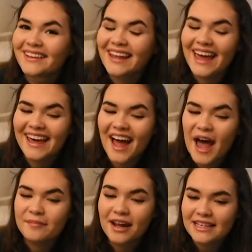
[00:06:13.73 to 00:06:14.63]
Like,
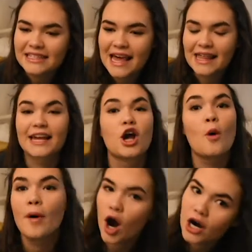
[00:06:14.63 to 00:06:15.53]
I'm not saying like
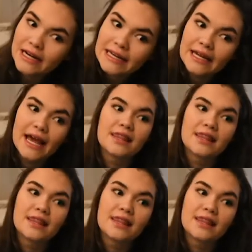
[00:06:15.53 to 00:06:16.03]
go party